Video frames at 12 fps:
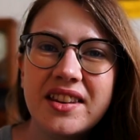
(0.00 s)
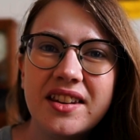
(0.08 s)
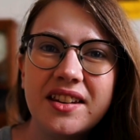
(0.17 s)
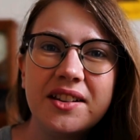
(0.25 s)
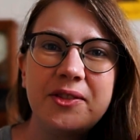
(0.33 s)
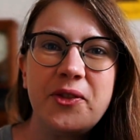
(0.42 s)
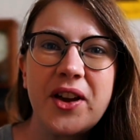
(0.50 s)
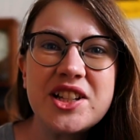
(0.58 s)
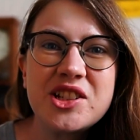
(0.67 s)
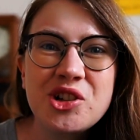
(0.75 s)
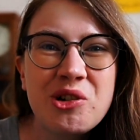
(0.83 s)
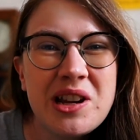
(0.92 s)
the
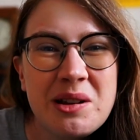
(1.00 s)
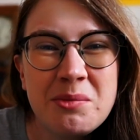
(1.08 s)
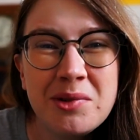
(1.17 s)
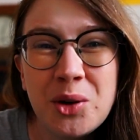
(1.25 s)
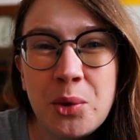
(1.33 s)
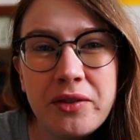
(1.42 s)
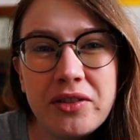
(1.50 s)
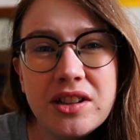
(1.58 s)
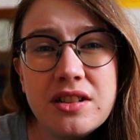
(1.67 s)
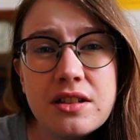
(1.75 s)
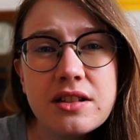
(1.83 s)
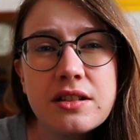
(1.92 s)
face cream
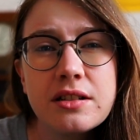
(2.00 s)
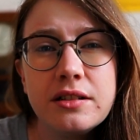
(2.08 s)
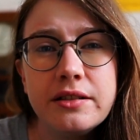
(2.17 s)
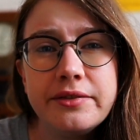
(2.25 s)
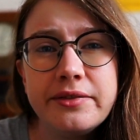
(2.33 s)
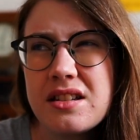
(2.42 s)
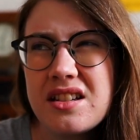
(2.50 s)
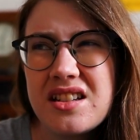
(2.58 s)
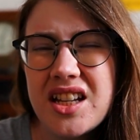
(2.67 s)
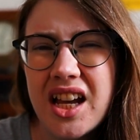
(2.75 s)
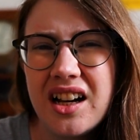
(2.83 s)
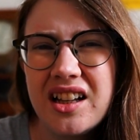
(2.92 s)
equivalent of
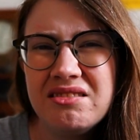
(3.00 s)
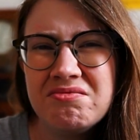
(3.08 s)
detailing.